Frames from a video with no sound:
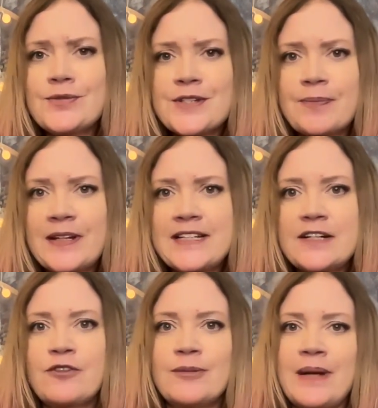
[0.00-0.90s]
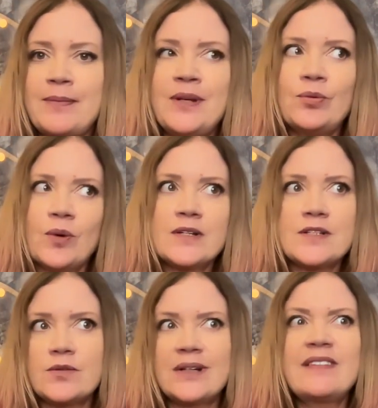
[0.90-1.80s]
do something different. Maybe you want
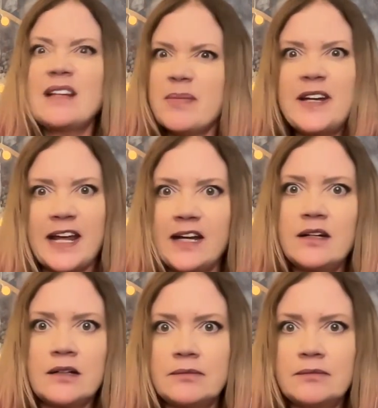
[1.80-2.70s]
to eliminate